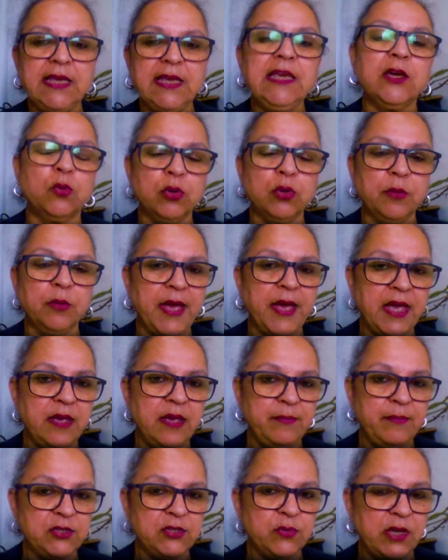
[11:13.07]
equal pay
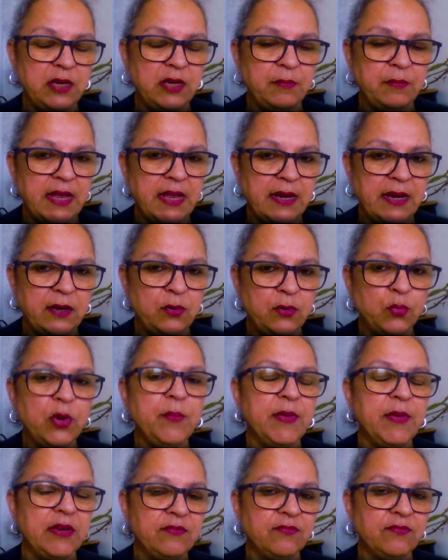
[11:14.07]
between men and
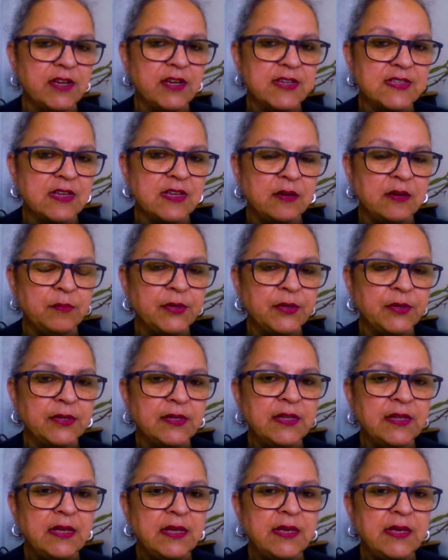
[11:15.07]
women, for example.